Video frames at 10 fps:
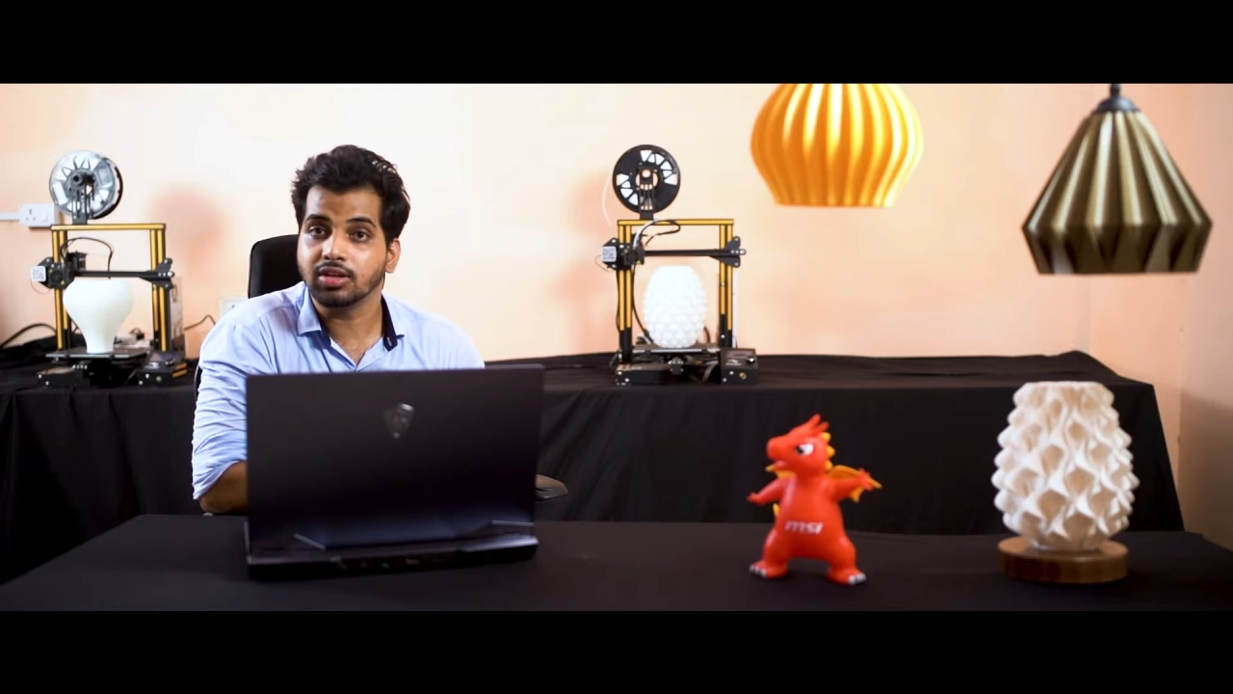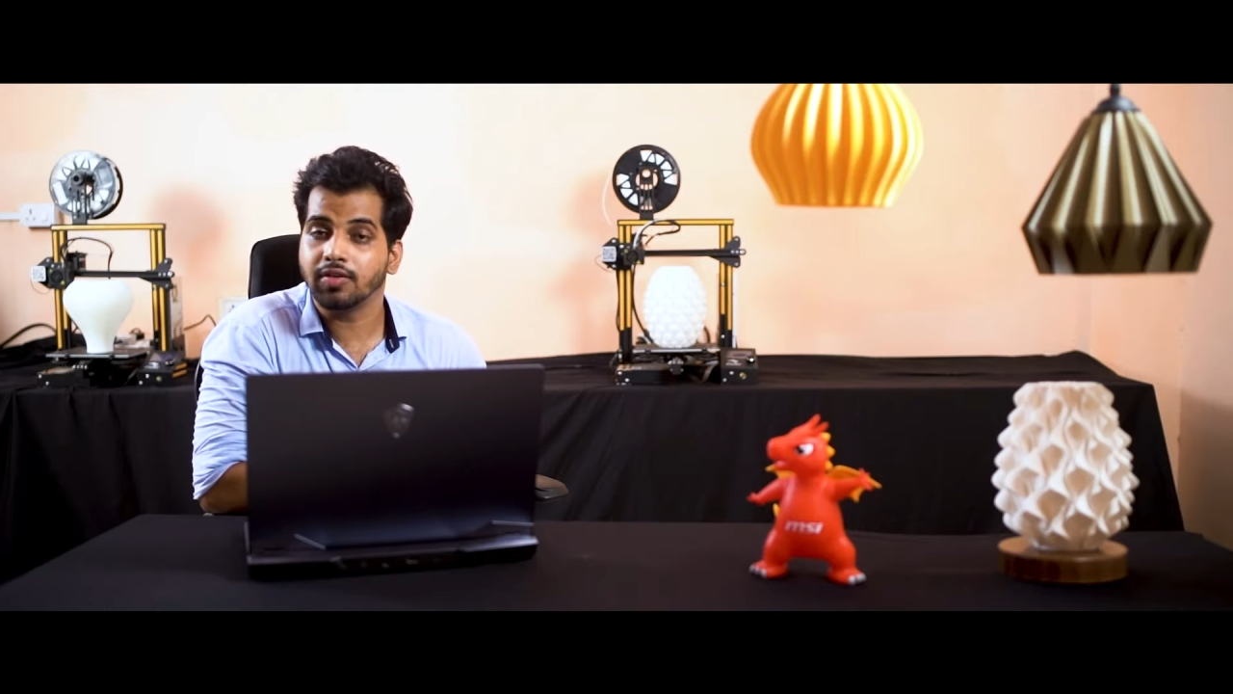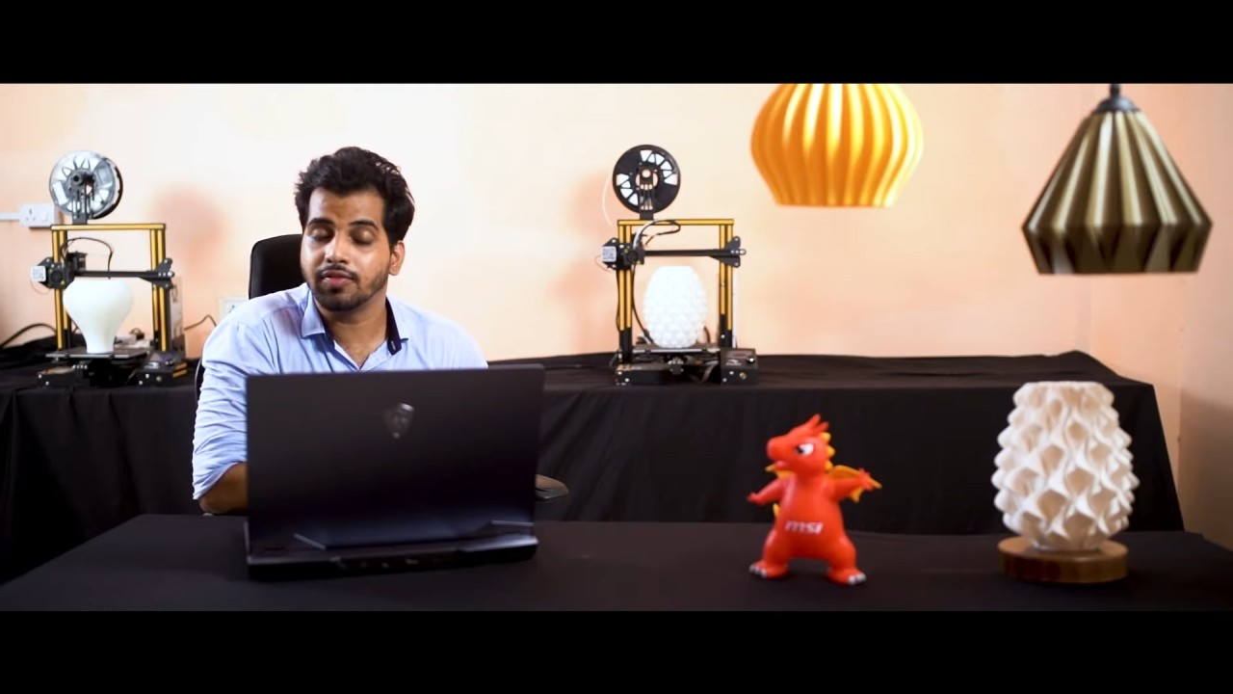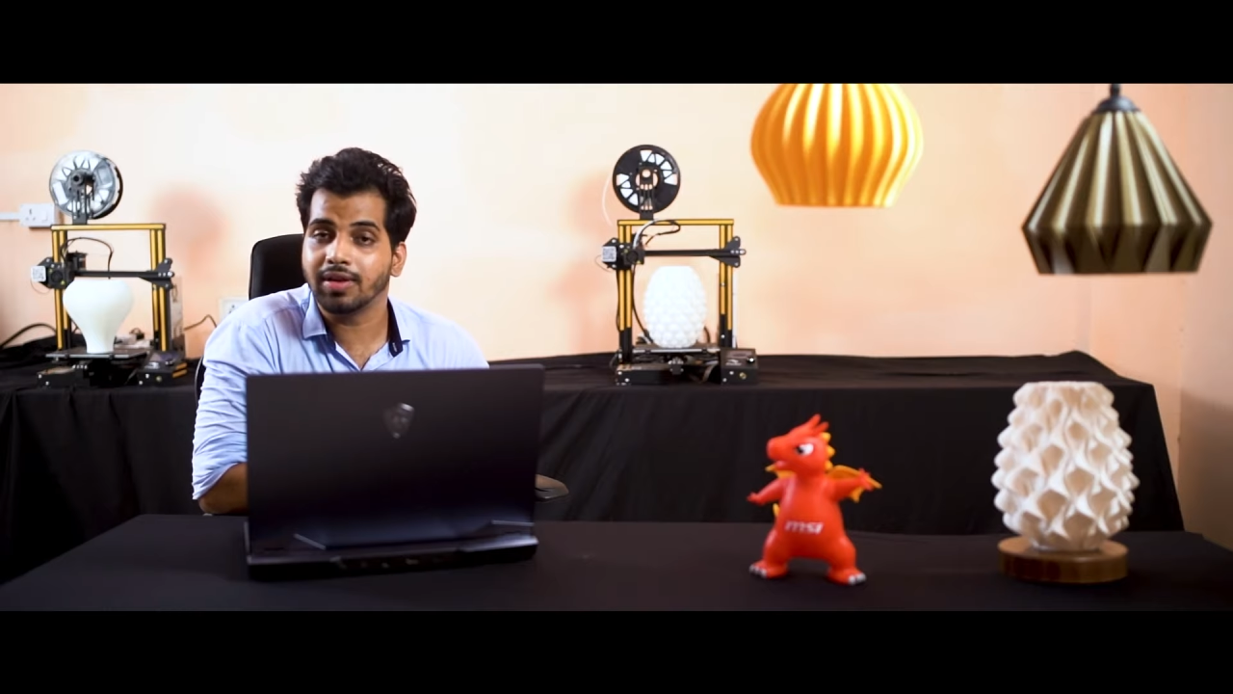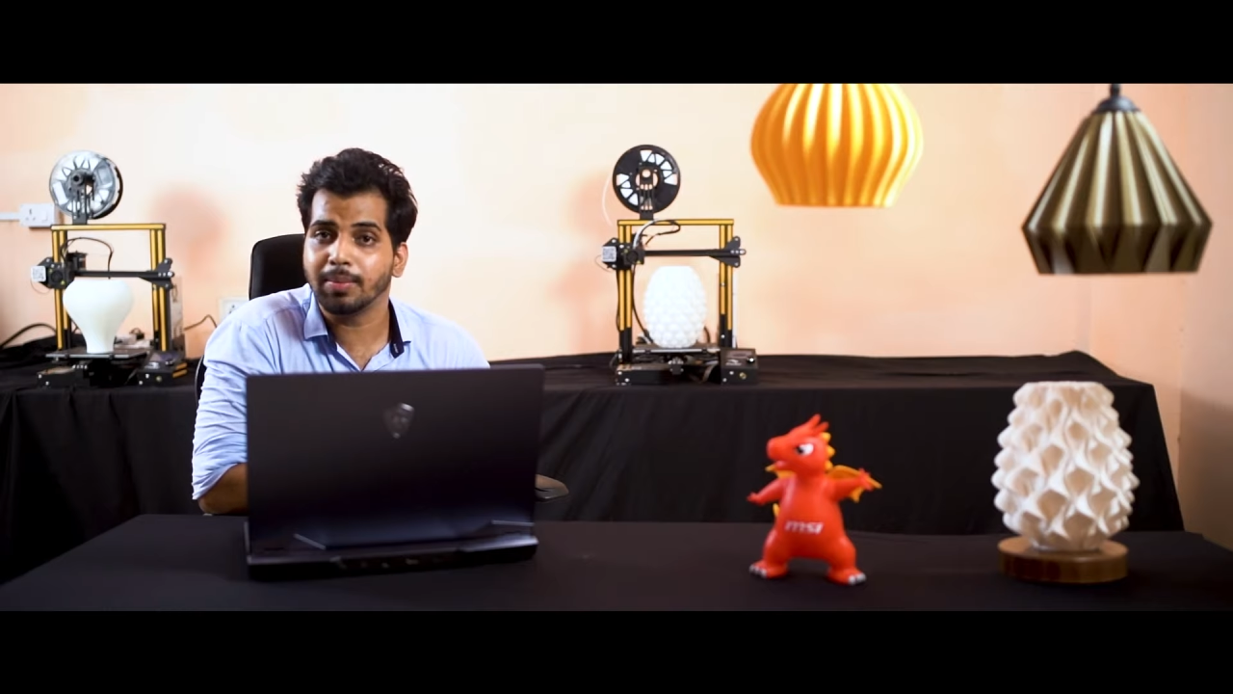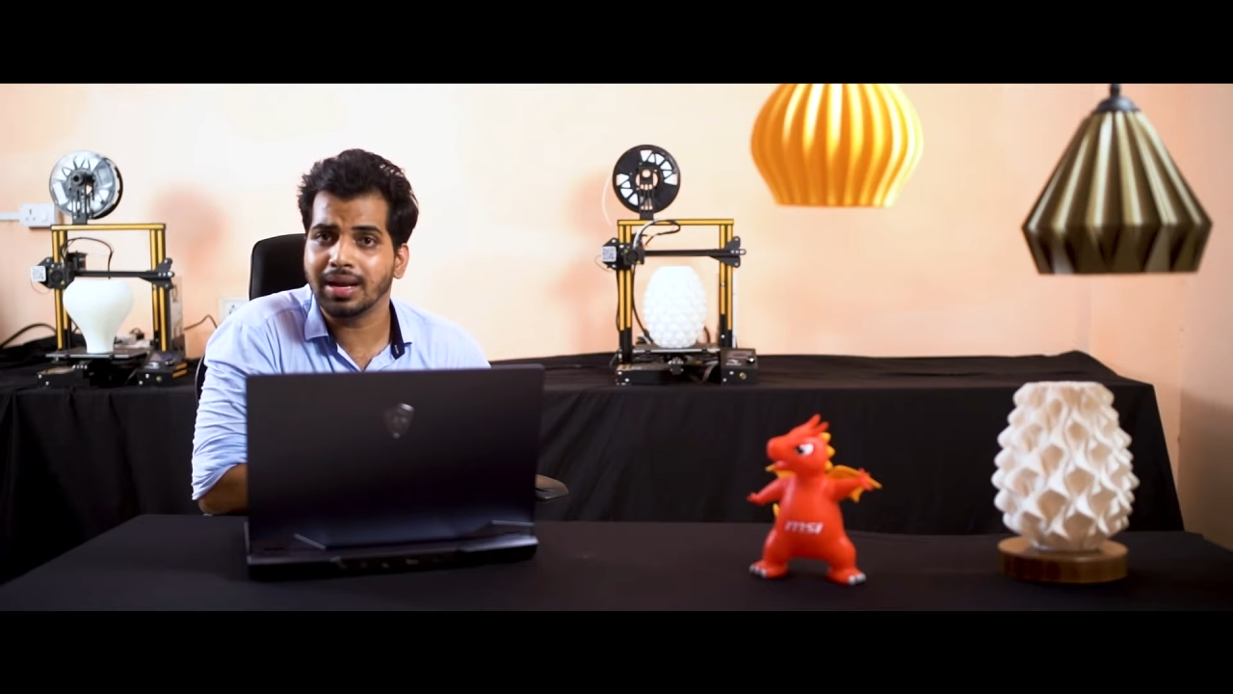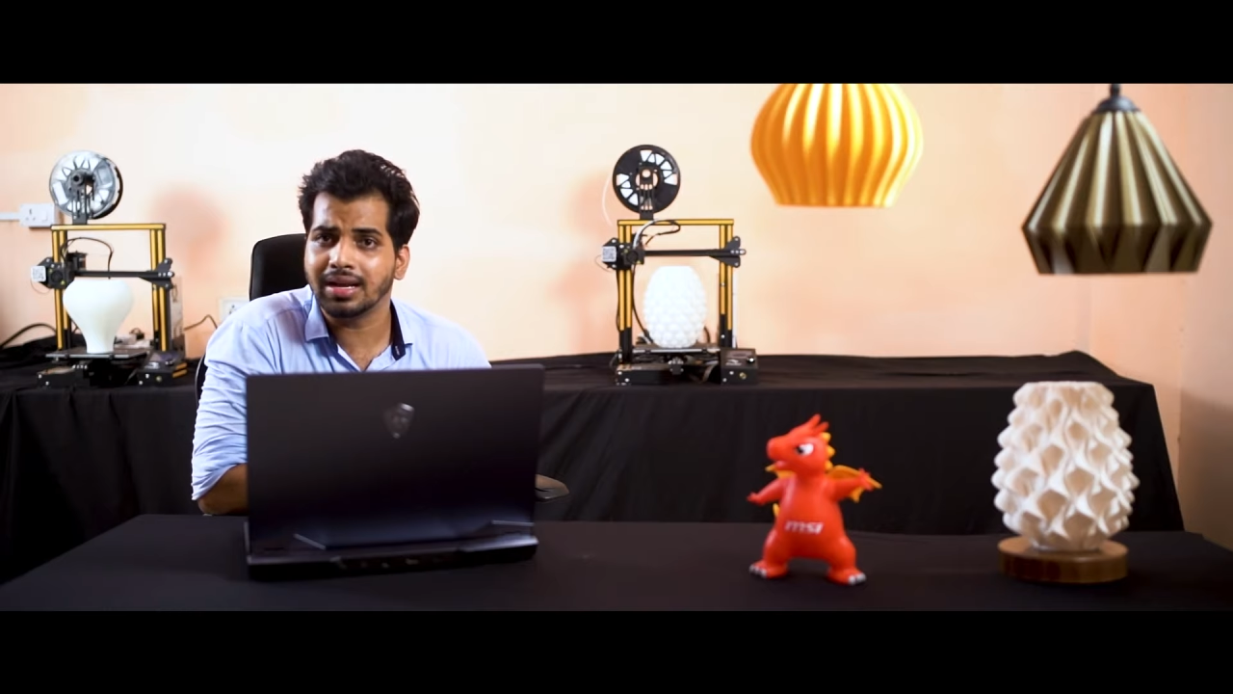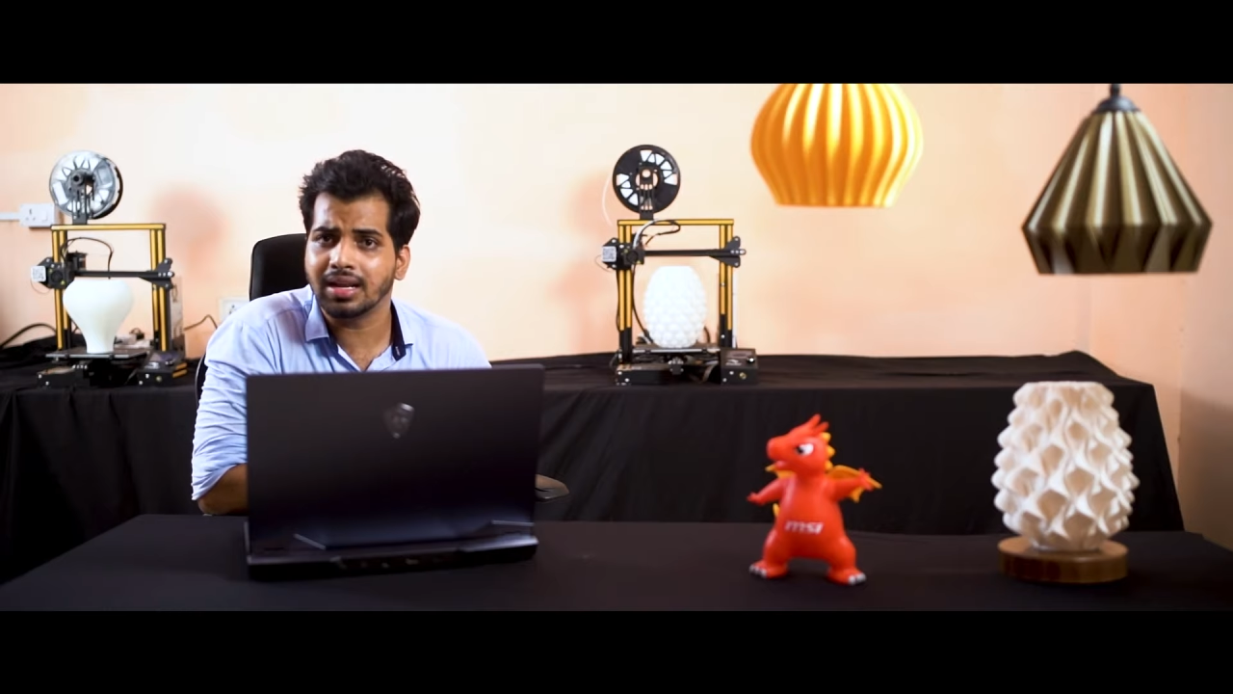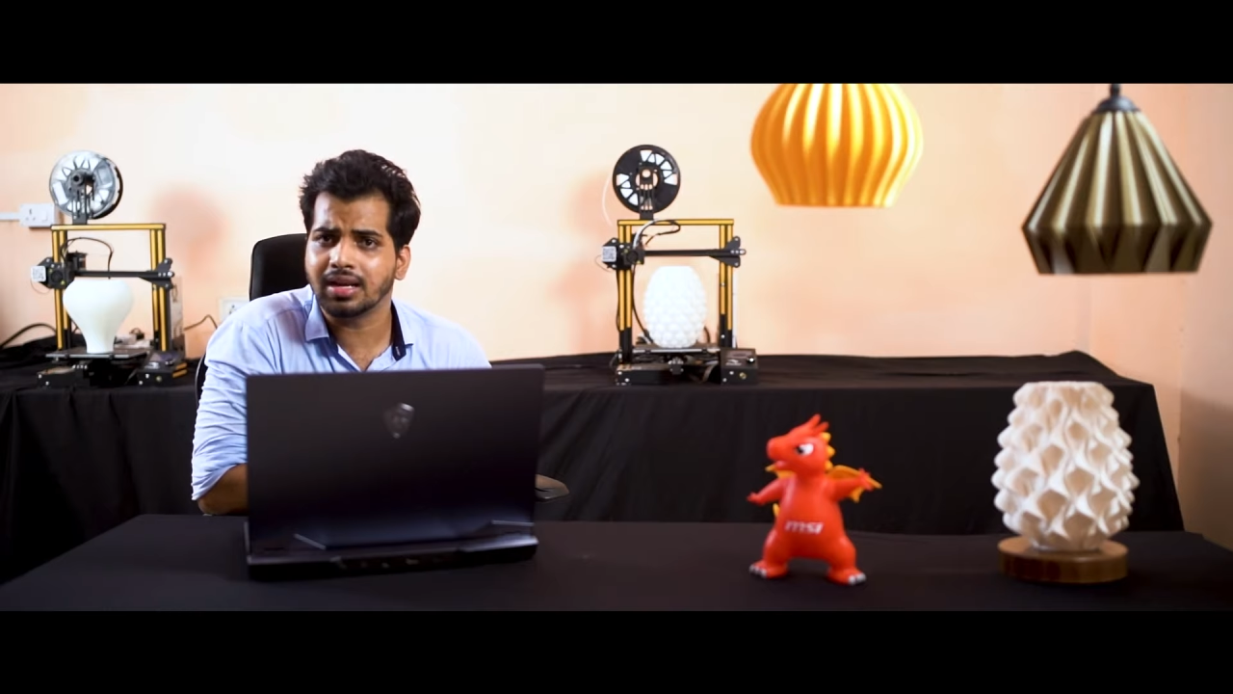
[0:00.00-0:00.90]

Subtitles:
software blender